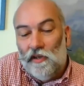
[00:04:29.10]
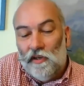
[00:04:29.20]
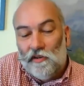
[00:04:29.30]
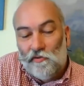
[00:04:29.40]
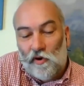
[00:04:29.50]

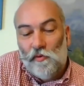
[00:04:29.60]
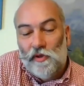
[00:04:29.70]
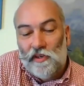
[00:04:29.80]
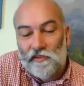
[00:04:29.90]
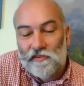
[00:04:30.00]

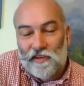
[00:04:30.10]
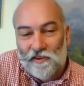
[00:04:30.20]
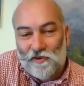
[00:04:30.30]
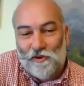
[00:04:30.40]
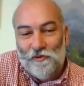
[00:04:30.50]
growing as they
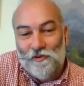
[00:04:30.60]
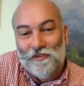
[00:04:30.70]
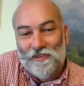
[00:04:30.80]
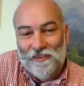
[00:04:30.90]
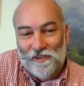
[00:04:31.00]
grow
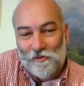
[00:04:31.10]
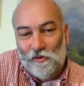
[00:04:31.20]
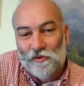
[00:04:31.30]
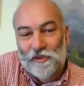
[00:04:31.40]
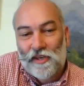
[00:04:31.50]

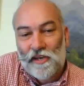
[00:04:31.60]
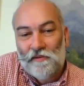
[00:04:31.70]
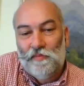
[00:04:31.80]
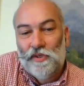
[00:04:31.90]
all the time.